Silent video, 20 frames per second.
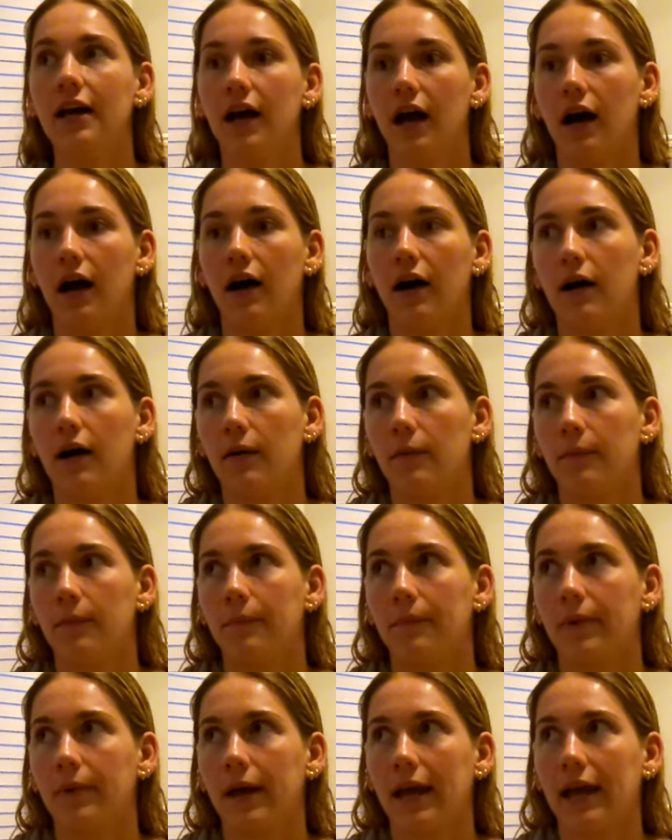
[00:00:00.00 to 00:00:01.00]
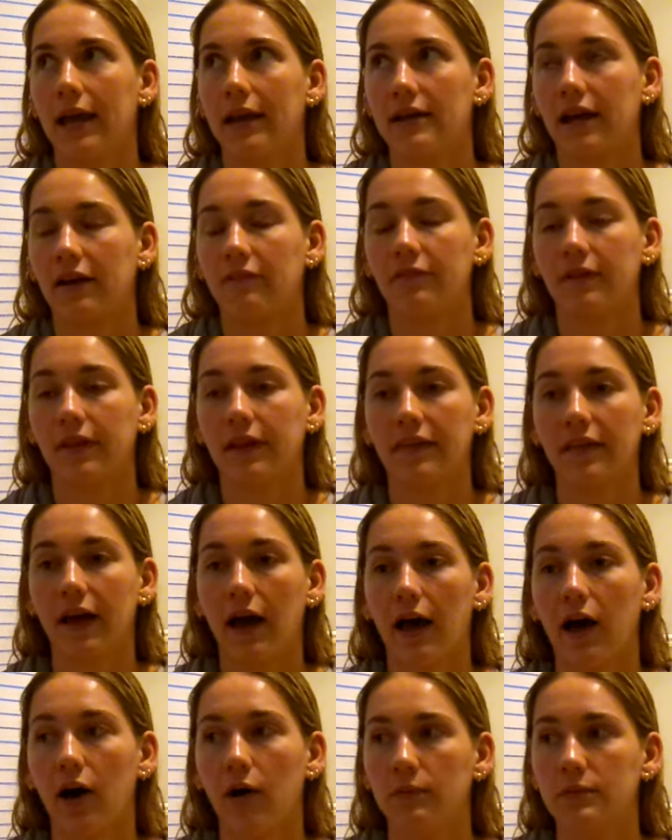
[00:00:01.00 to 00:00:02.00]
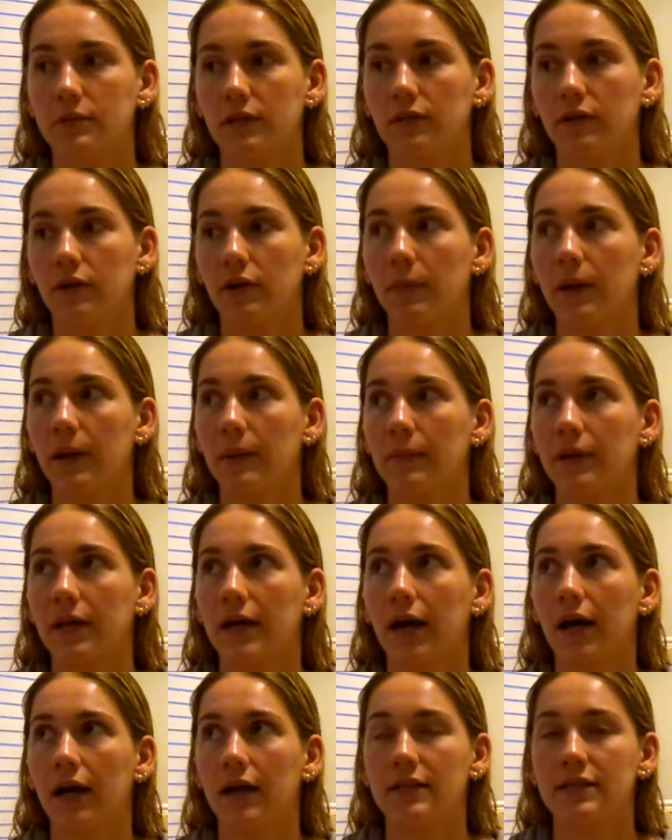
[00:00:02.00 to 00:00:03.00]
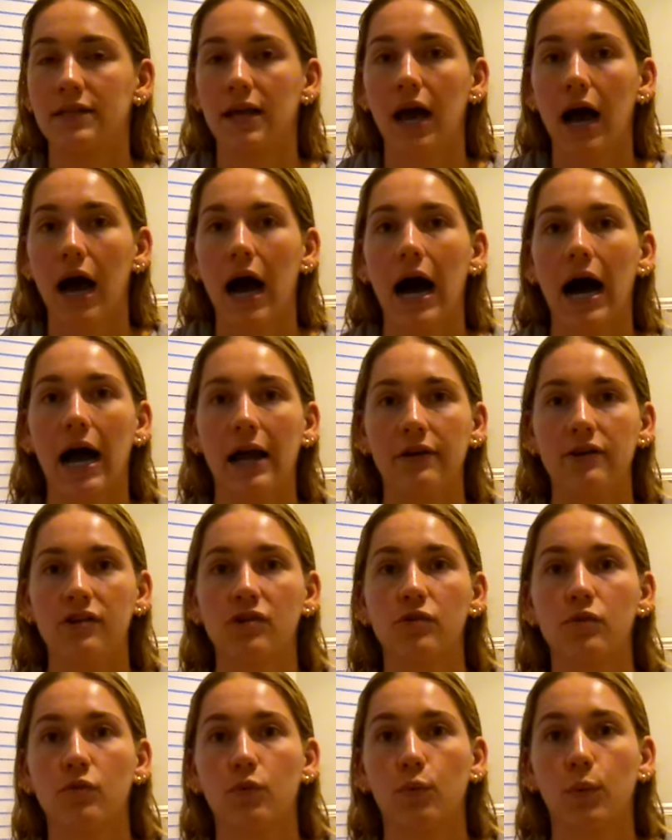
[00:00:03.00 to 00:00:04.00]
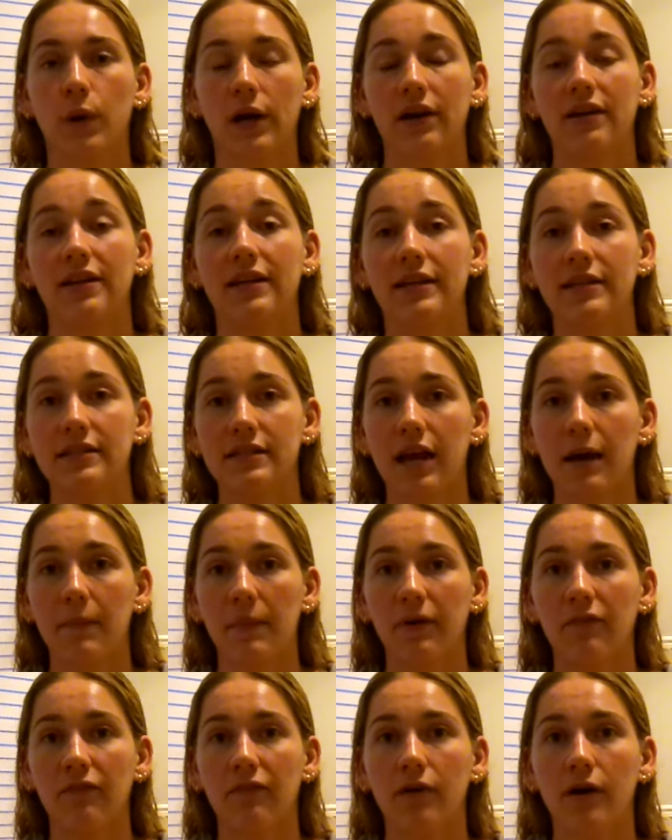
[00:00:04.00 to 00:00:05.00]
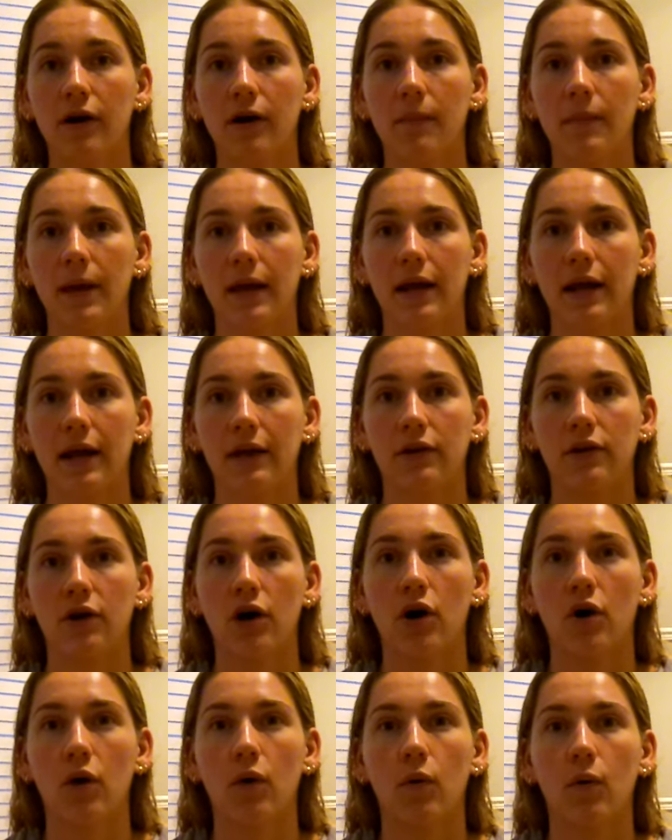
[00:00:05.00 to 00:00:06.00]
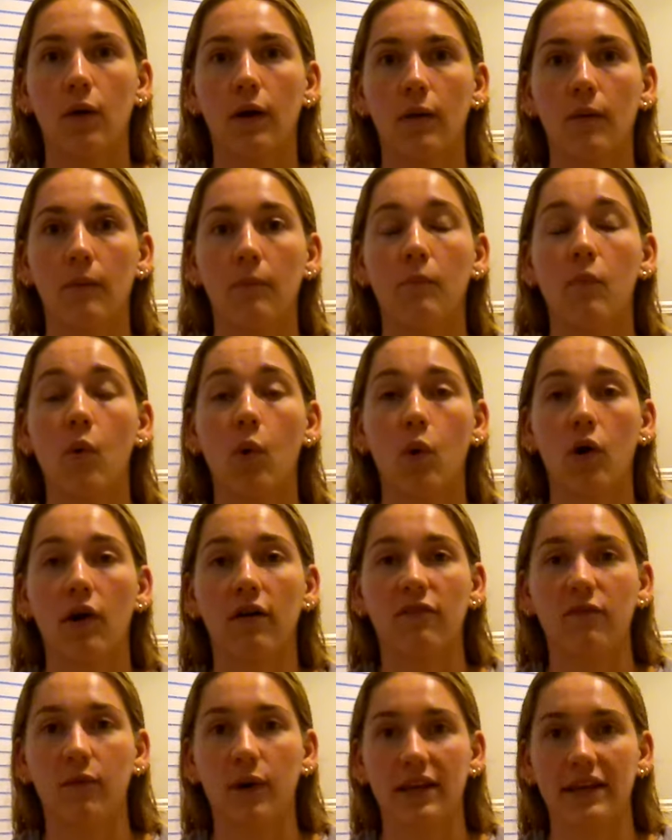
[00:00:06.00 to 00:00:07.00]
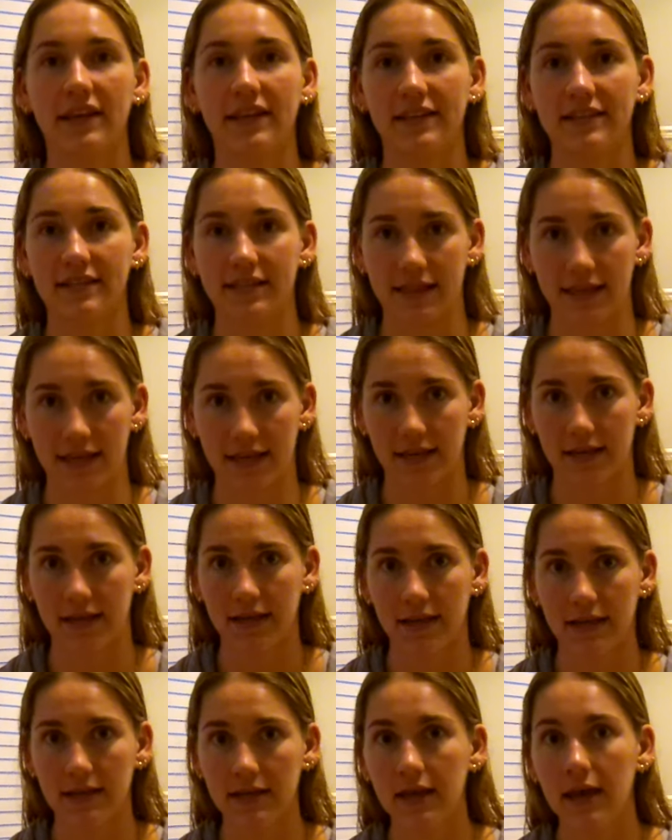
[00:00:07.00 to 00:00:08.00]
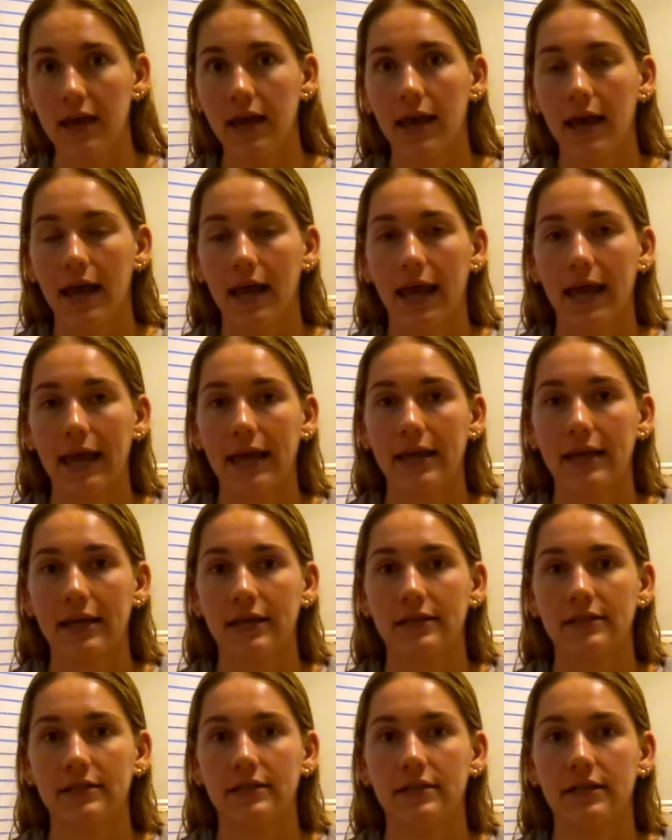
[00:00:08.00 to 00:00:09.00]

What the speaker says: and I feel like that helped a little bit because I know where he's coming from and I know more of what he's thinking, and